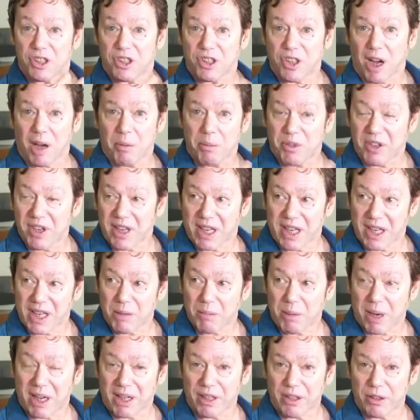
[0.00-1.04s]
stop
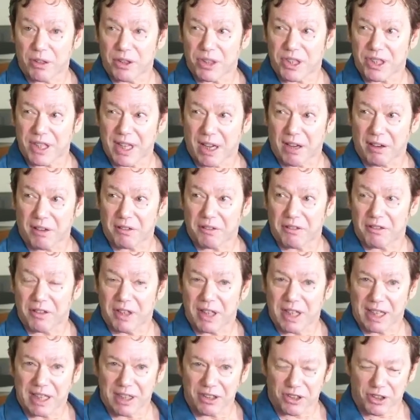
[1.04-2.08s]
thinking about
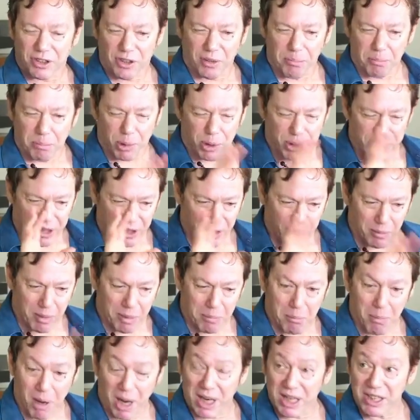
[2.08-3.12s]
yourself and start putting
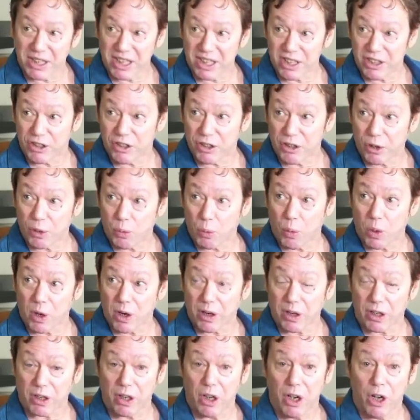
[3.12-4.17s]
your mind into your
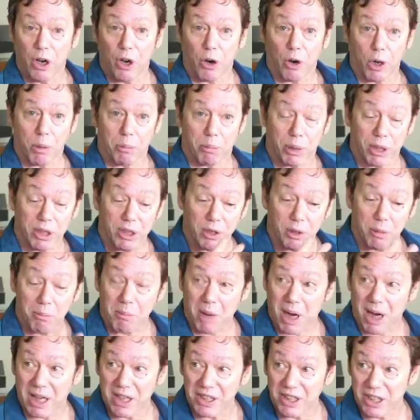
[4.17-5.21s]
work or put your
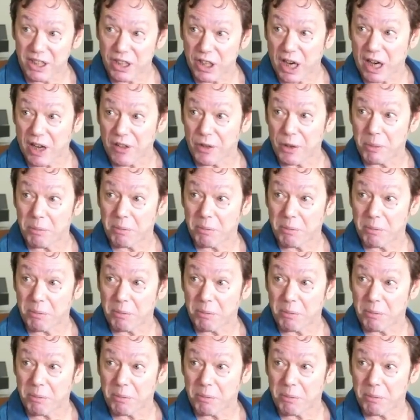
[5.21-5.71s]
mind into